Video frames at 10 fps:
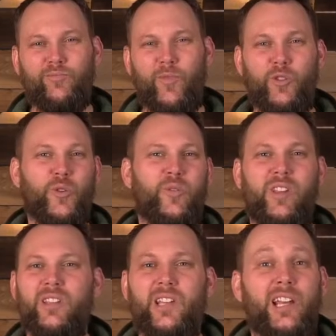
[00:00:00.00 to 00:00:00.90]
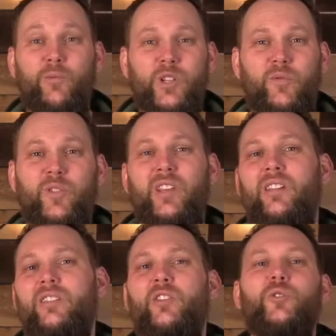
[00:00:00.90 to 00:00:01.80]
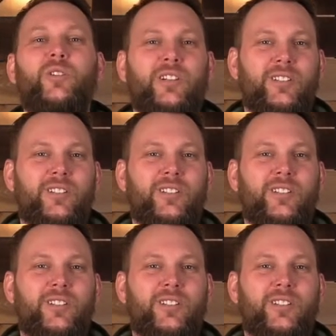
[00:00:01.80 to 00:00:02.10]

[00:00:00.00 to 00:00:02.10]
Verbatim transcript: The truth is, I wish for things too.